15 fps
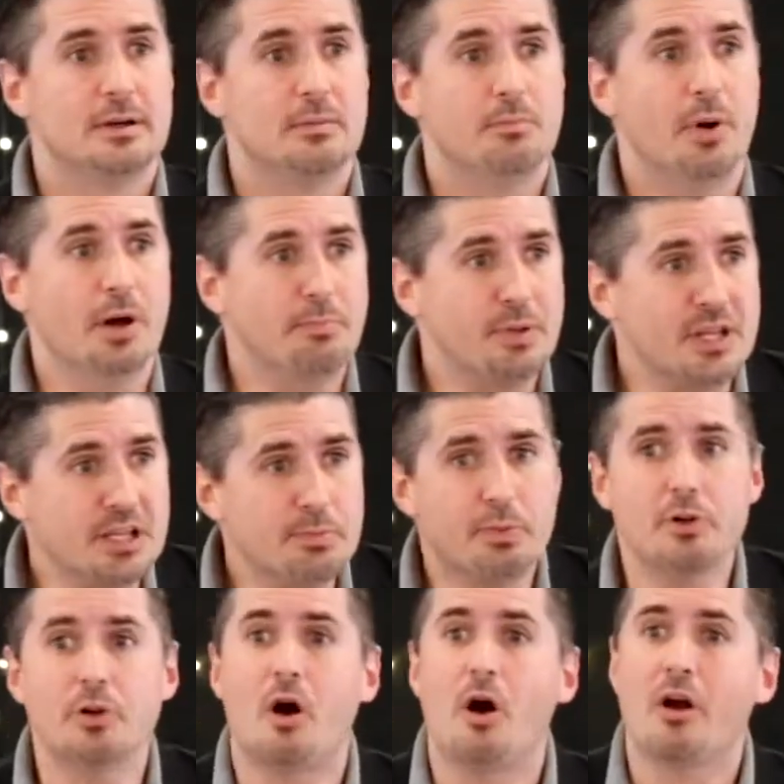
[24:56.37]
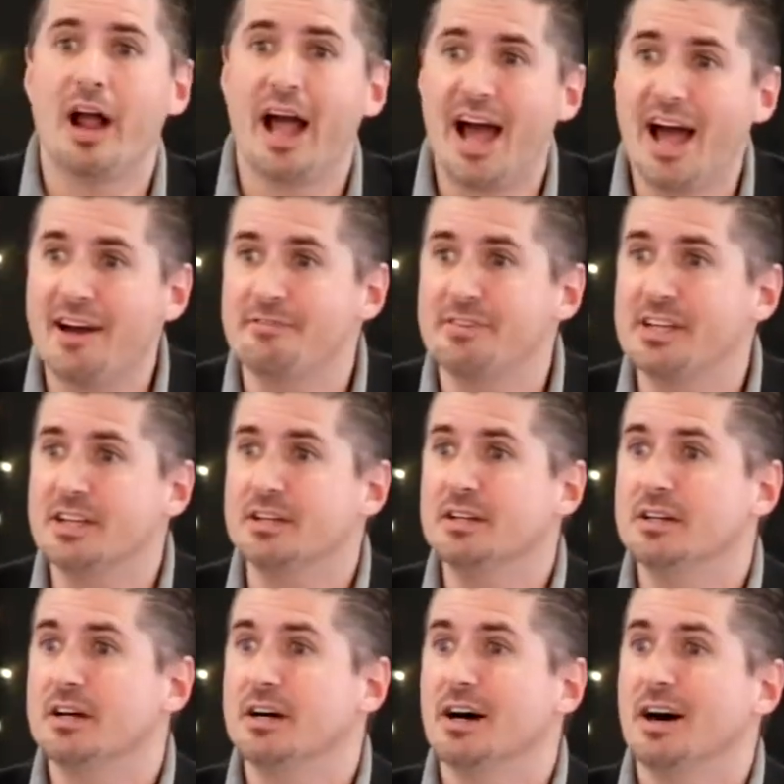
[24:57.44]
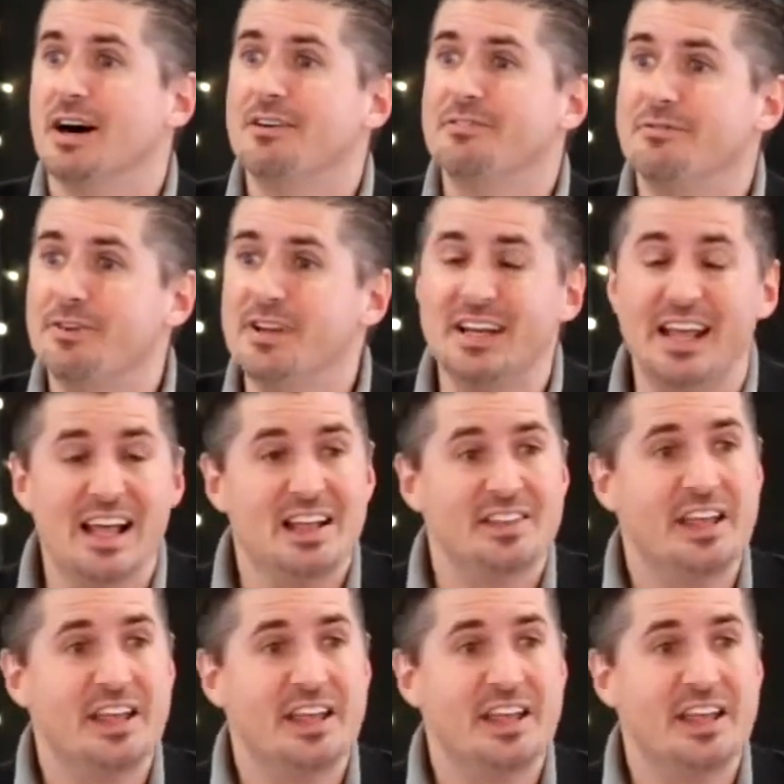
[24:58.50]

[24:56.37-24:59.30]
But people are having a fit.